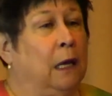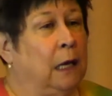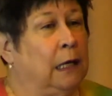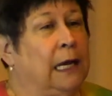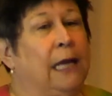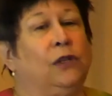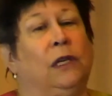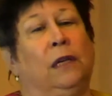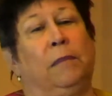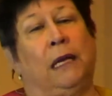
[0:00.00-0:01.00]

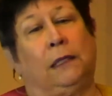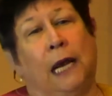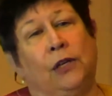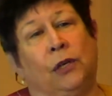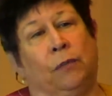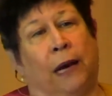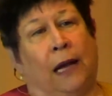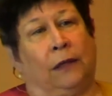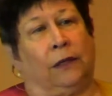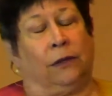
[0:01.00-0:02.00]
engaging in meditation
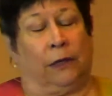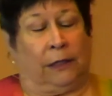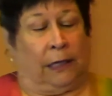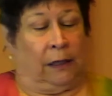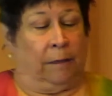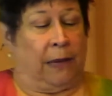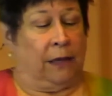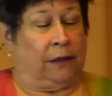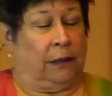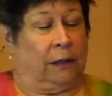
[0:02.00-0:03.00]
practice on a daily
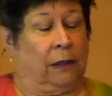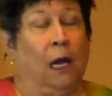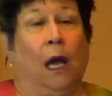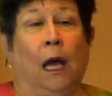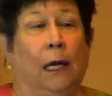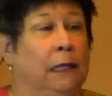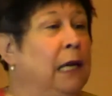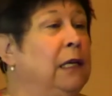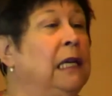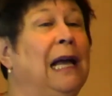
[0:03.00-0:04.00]
basis,
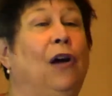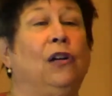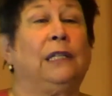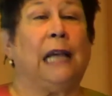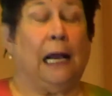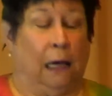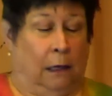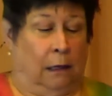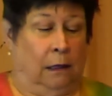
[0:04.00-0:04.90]
attending our Sangha.